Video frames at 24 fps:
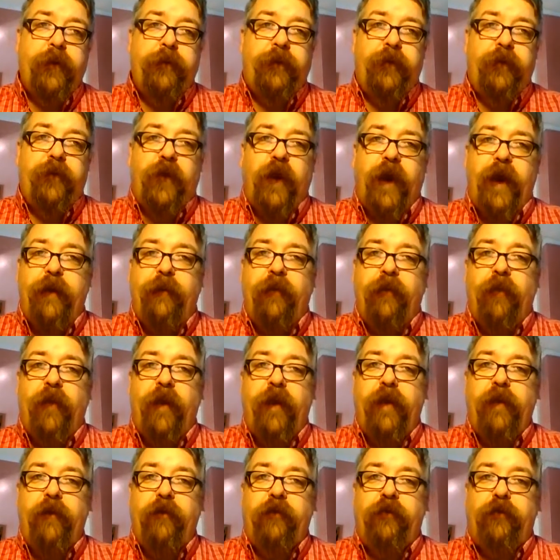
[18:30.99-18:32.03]
The
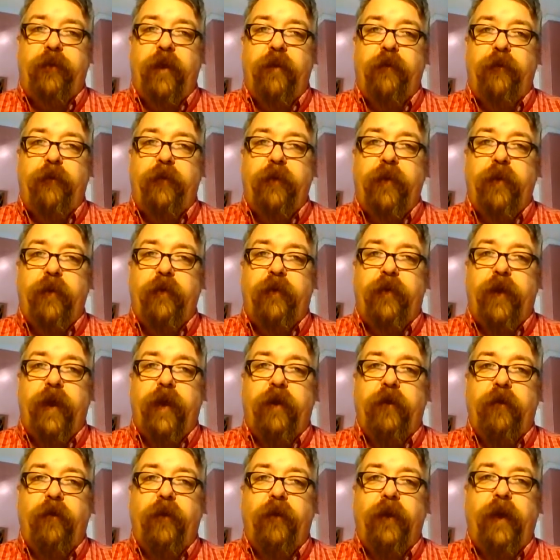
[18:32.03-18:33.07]
timeline is there for you to take
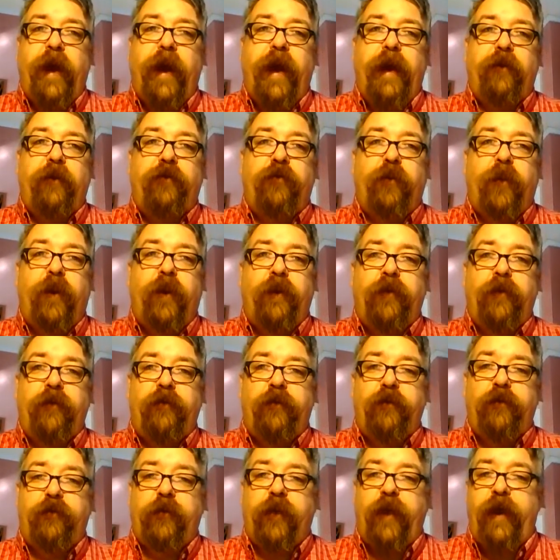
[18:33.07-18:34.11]
a look at, as well as
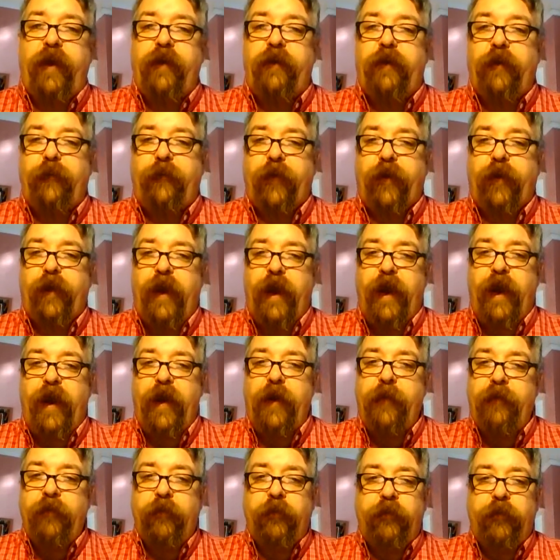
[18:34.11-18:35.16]
the scientific
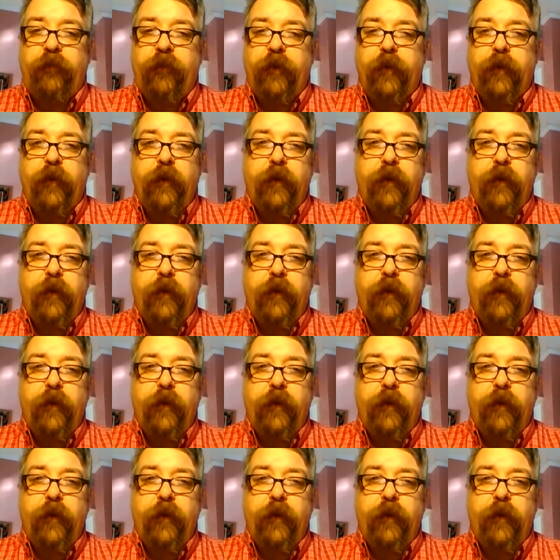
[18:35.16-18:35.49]
names.